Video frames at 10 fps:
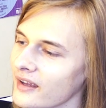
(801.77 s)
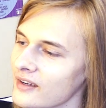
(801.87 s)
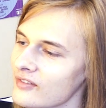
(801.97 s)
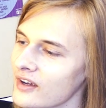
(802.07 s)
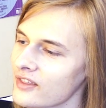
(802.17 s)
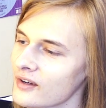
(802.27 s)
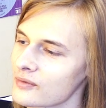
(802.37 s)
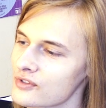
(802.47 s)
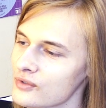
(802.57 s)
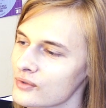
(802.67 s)
kind of, I
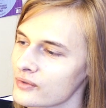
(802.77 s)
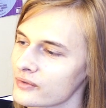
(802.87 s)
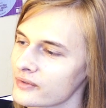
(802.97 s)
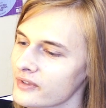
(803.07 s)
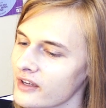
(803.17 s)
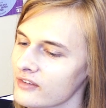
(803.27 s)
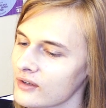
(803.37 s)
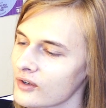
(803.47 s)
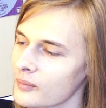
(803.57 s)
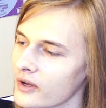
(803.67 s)
thought was cool,
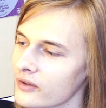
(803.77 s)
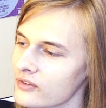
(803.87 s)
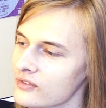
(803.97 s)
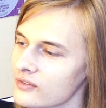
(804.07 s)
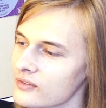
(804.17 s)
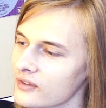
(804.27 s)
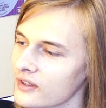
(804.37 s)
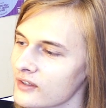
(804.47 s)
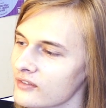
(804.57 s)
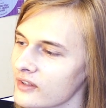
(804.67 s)
having her mouth
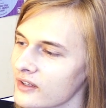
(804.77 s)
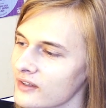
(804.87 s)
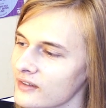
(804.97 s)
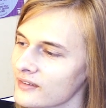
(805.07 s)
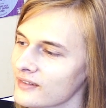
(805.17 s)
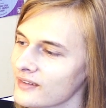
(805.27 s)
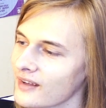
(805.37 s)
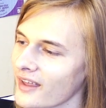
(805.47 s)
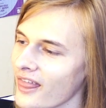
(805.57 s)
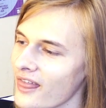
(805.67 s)
kind of like
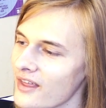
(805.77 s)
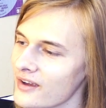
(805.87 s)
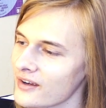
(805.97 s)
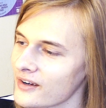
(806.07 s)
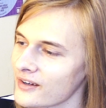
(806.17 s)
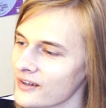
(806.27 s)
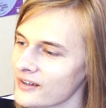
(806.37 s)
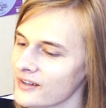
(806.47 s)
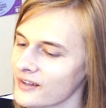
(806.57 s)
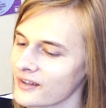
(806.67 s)
there.
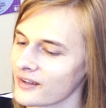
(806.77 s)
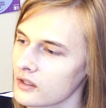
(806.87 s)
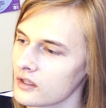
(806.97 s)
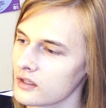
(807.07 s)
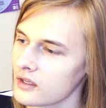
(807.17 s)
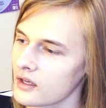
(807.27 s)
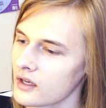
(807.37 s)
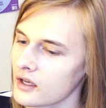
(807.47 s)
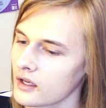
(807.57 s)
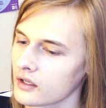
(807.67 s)
And
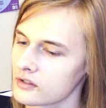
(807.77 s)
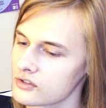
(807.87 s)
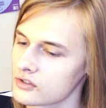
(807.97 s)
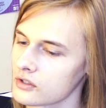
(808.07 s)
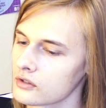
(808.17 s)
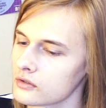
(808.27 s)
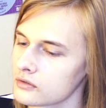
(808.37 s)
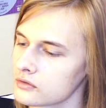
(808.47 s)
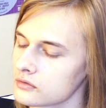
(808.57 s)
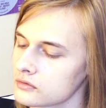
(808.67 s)
yeah,
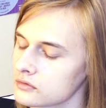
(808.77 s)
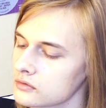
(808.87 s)
so